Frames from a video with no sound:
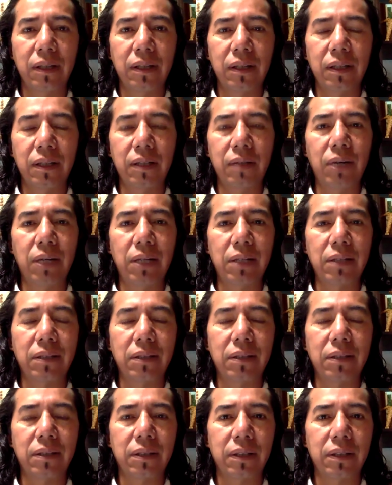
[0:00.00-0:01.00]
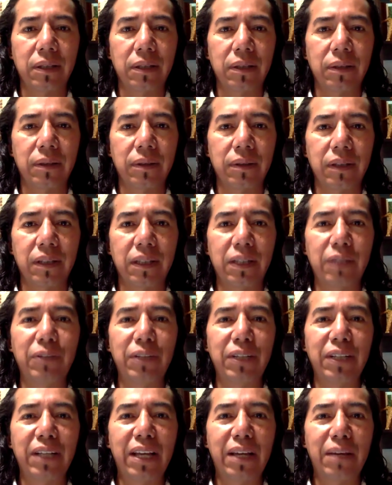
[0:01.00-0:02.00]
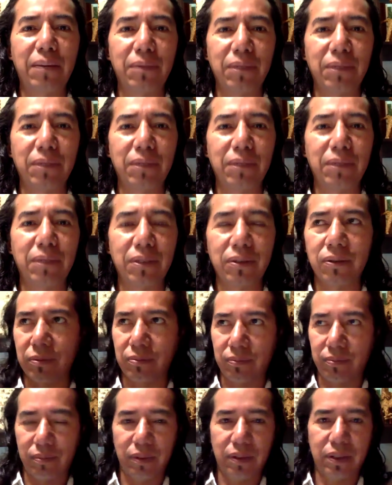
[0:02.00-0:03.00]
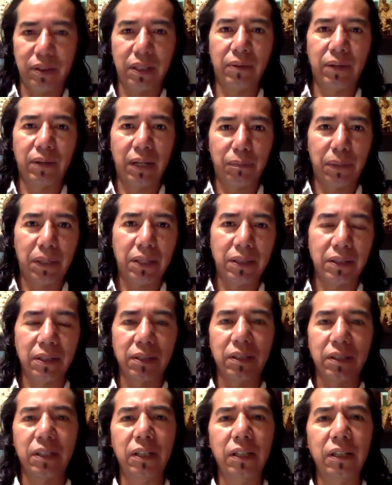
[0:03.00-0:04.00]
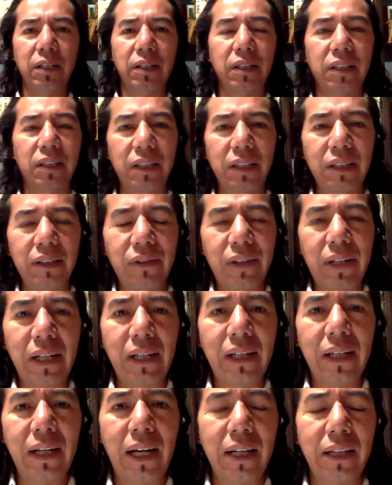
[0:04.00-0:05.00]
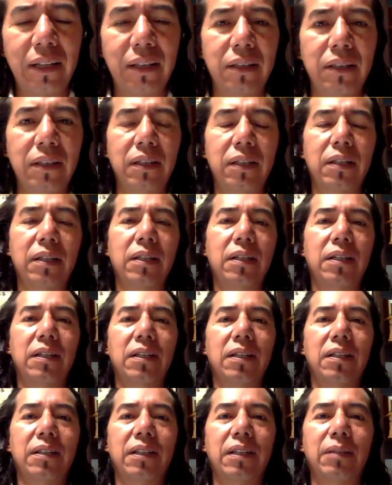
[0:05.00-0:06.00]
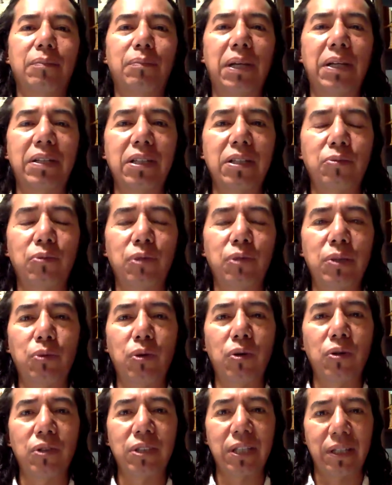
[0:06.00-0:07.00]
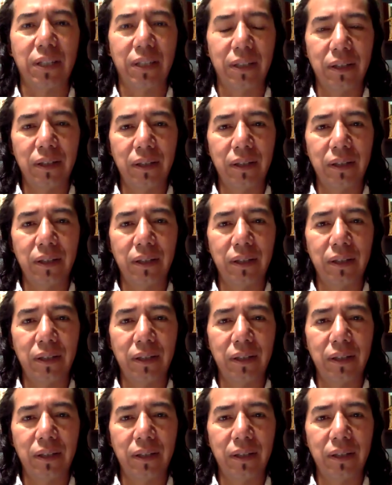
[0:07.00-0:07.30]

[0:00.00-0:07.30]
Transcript: he was uh, giving names to several places. He he really liked the places with water.